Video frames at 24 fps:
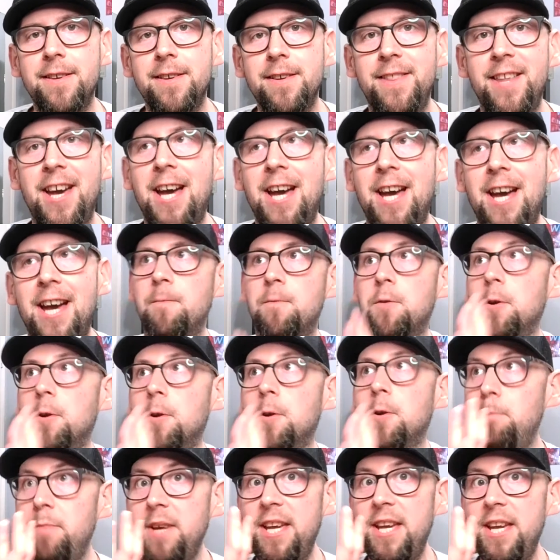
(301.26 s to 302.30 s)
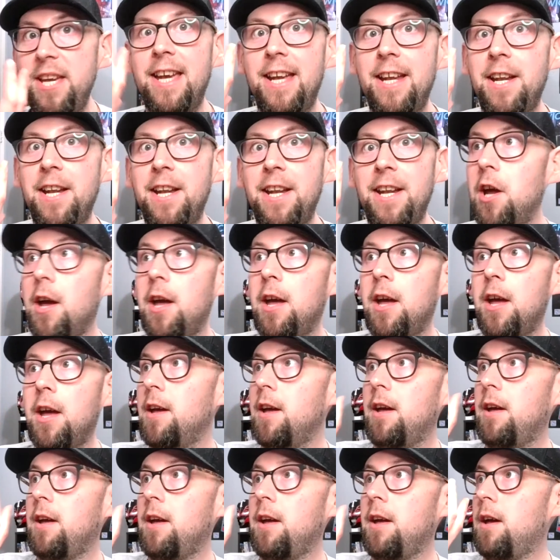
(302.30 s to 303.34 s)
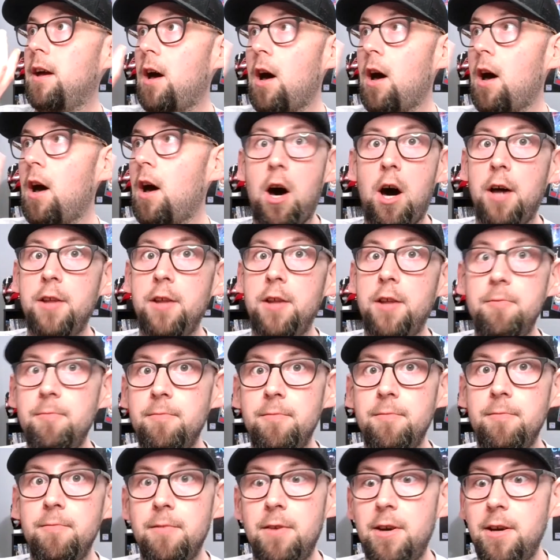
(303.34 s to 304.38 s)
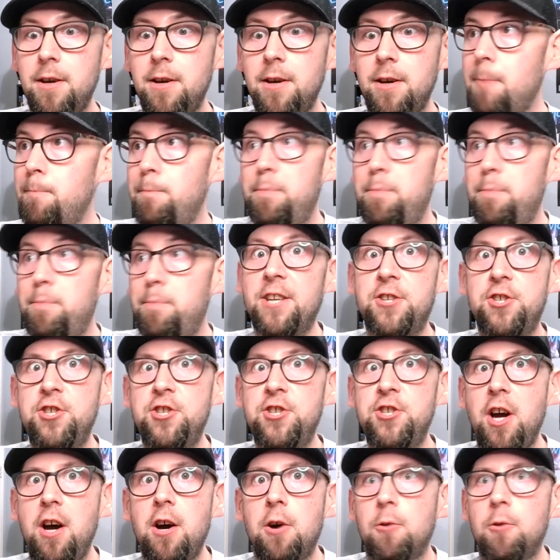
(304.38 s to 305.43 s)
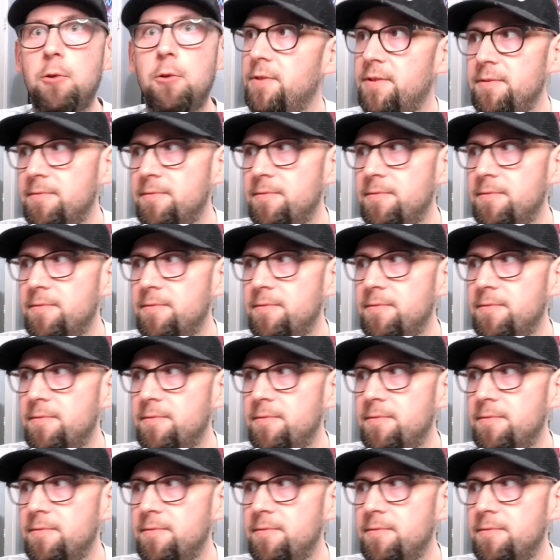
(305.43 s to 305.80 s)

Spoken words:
them from being on a big show.